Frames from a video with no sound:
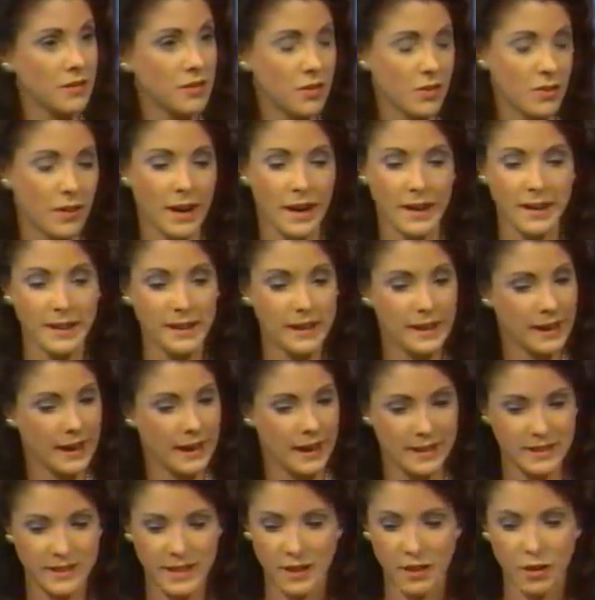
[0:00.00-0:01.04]
So I
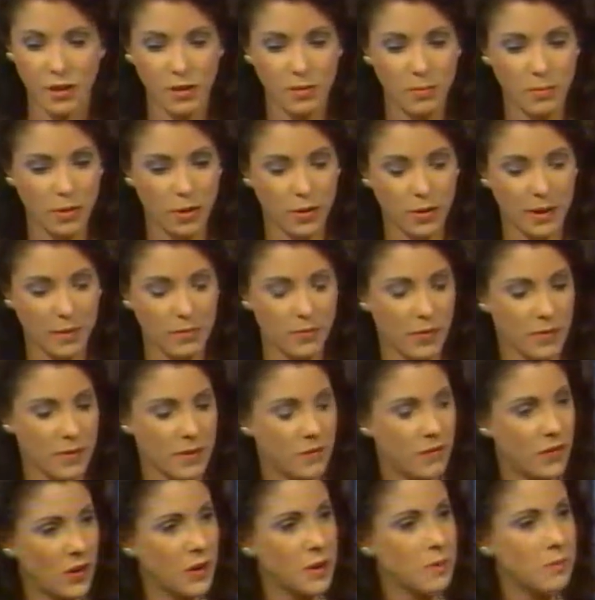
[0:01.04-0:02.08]
take a home program from the
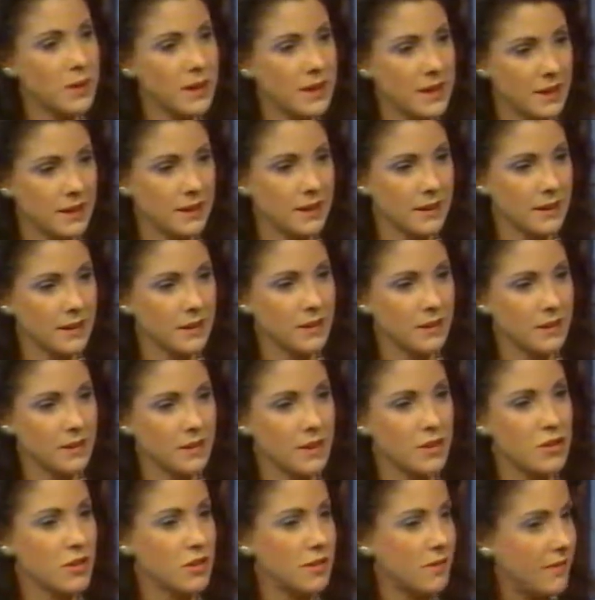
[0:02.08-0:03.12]
very beginning,
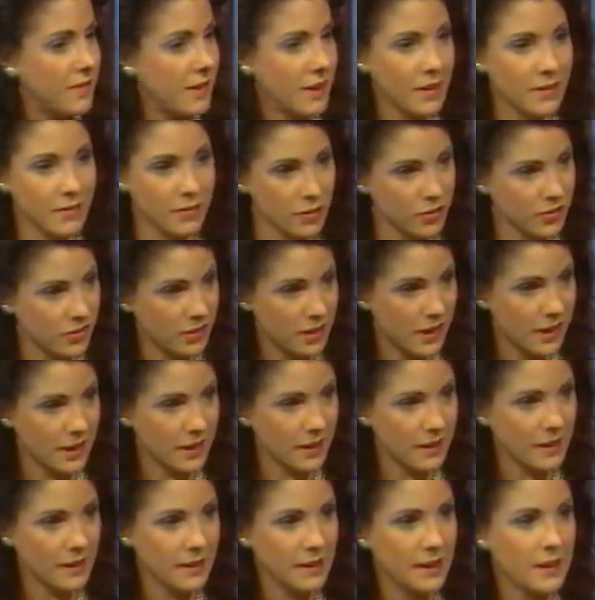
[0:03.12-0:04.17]
teach it the very first
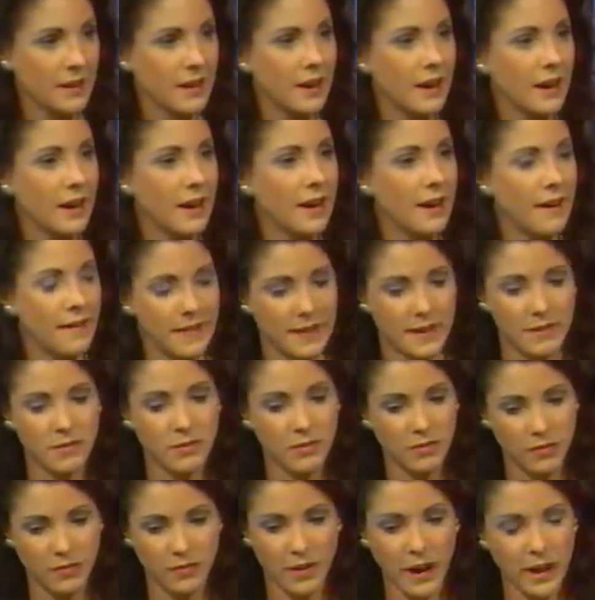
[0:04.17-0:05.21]
day, and then
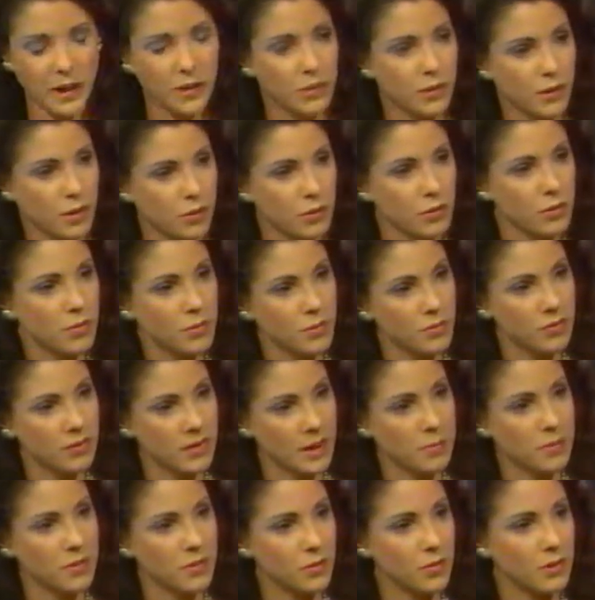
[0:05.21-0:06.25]
follow it through
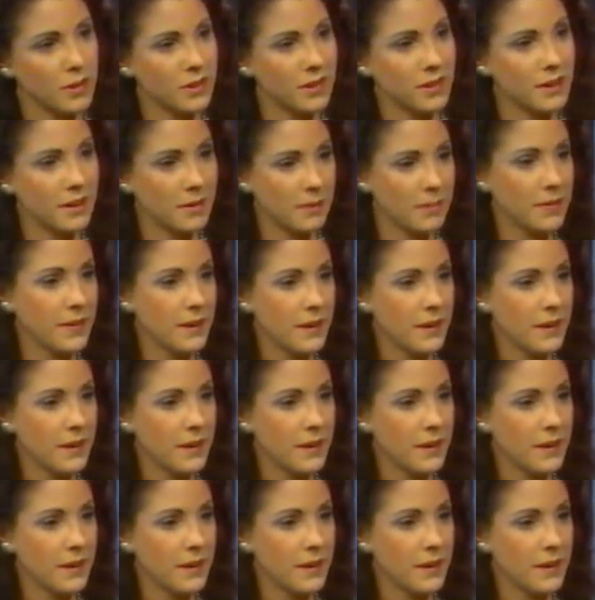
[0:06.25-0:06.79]
subsequently.